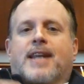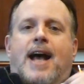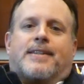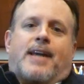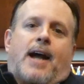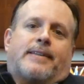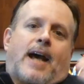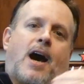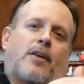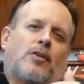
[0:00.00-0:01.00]
Nasdaq
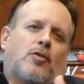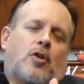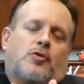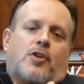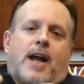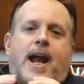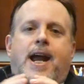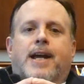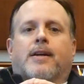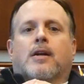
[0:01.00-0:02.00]
down a little closer to
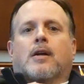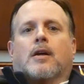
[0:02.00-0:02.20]
eight.